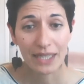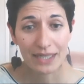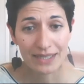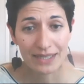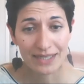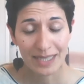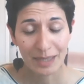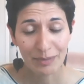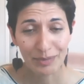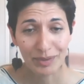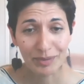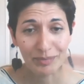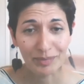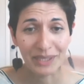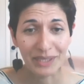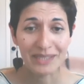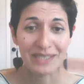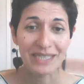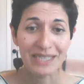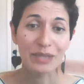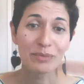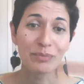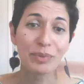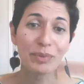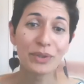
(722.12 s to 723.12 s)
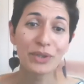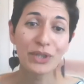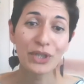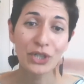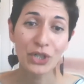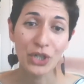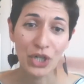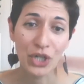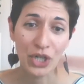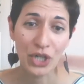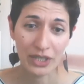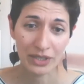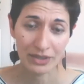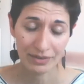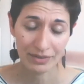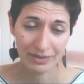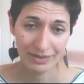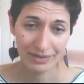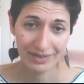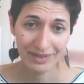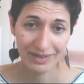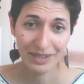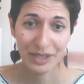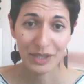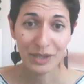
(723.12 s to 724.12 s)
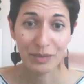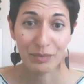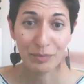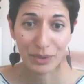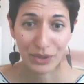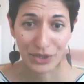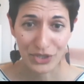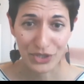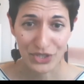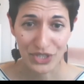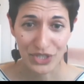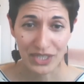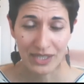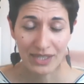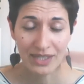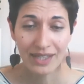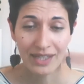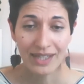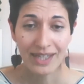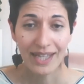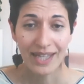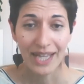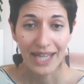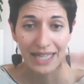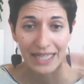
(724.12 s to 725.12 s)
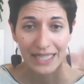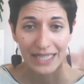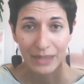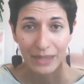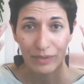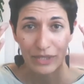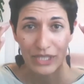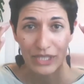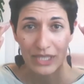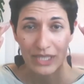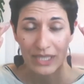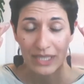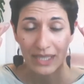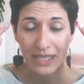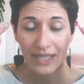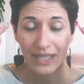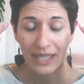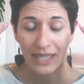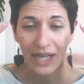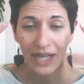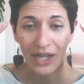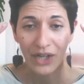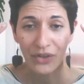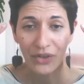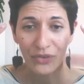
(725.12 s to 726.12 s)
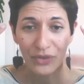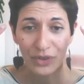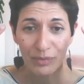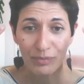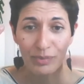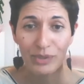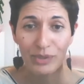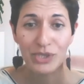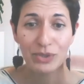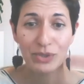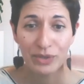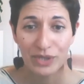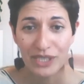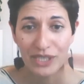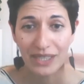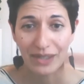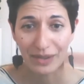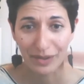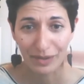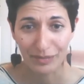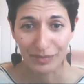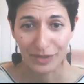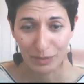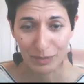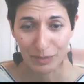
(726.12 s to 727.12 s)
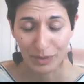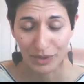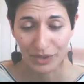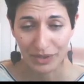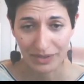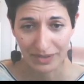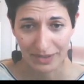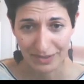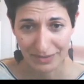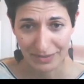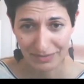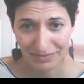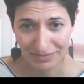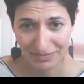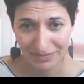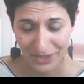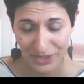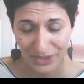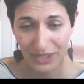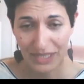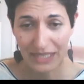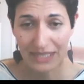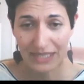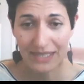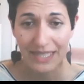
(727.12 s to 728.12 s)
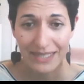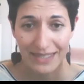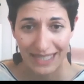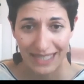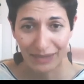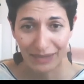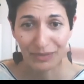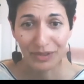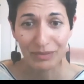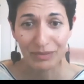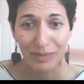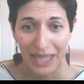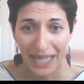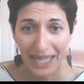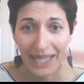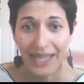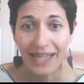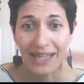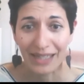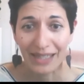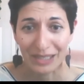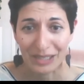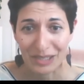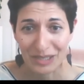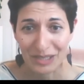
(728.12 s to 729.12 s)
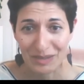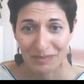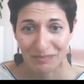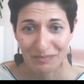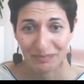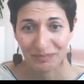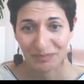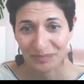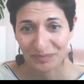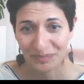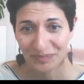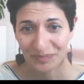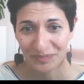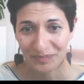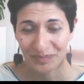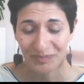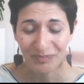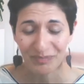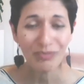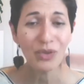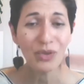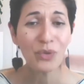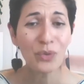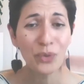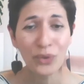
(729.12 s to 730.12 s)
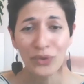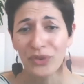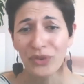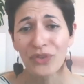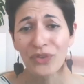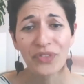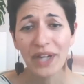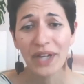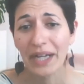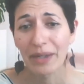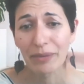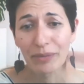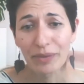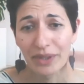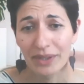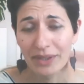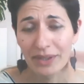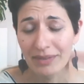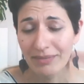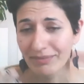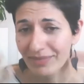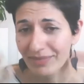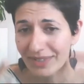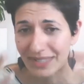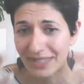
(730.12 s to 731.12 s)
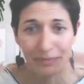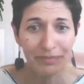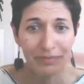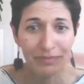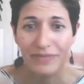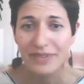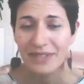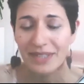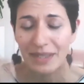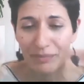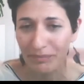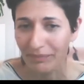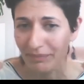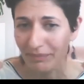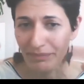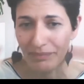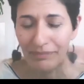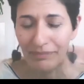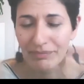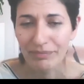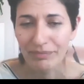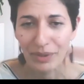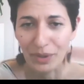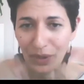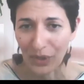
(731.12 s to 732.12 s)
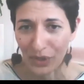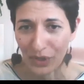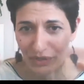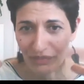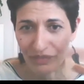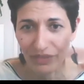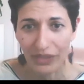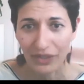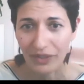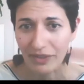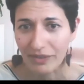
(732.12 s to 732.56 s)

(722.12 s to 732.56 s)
a supplement, I'd put it on the person, and I would see how their pituitary responds. So I assess that with my hands, or their thyroid, some part of their,